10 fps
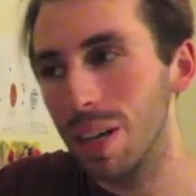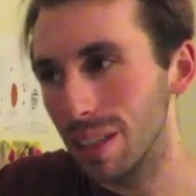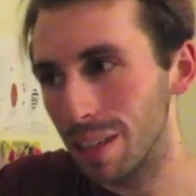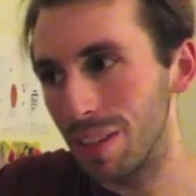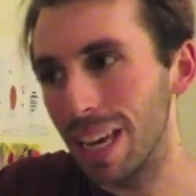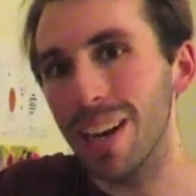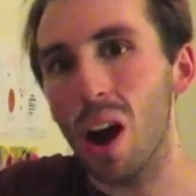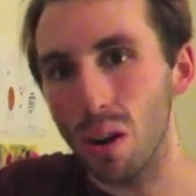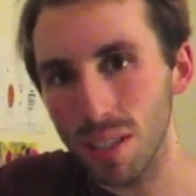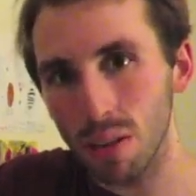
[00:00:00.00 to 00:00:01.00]
living at
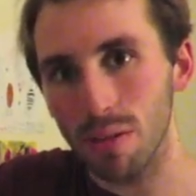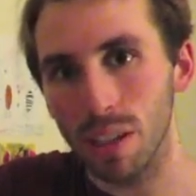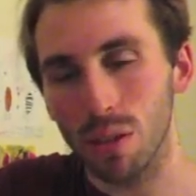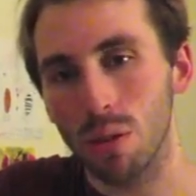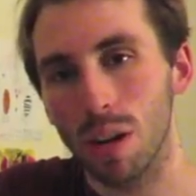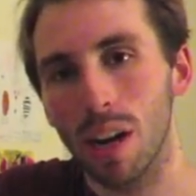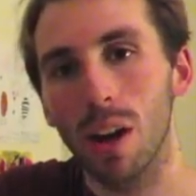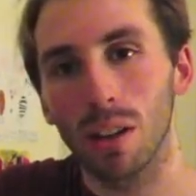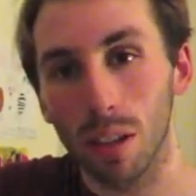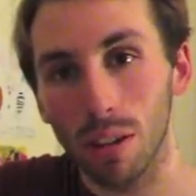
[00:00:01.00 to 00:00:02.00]
Hotel Victoria
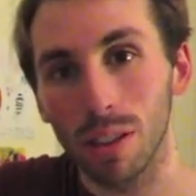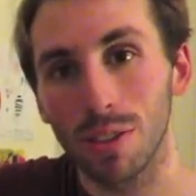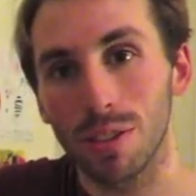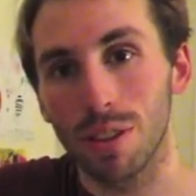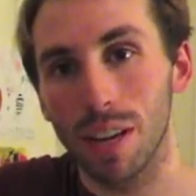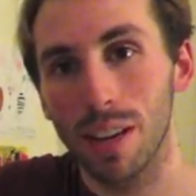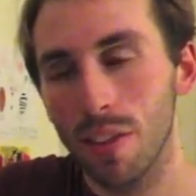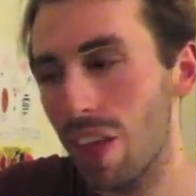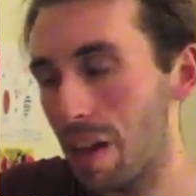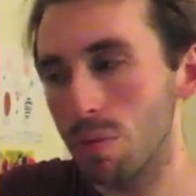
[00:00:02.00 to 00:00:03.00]
on Lachlan Street.
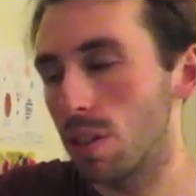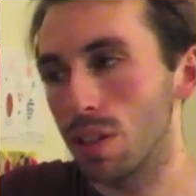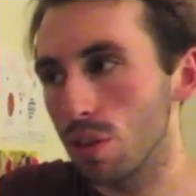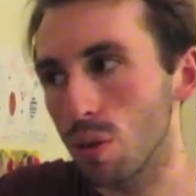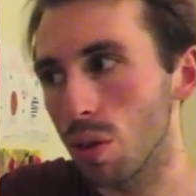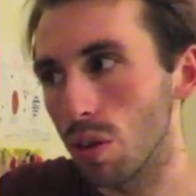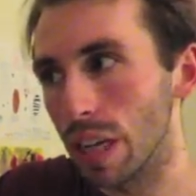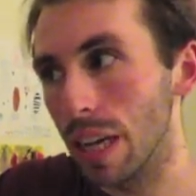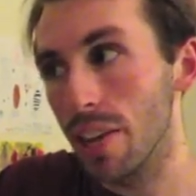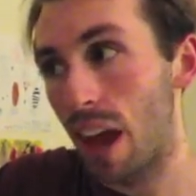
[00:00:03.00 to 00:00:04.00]
That was
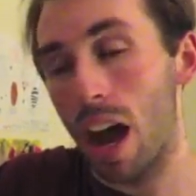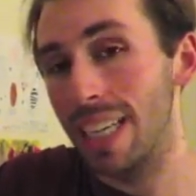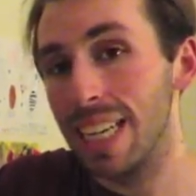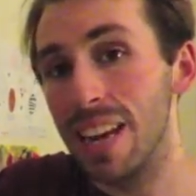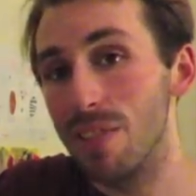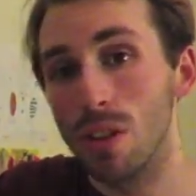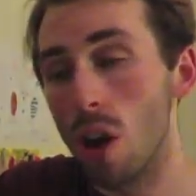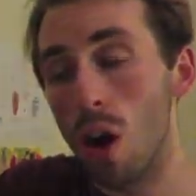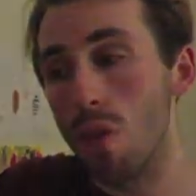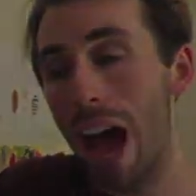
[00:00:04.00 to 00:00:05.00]
extraordinary, that I didn't even
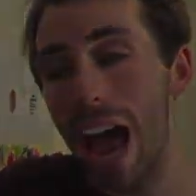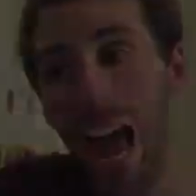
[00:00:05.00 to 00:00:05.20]
know that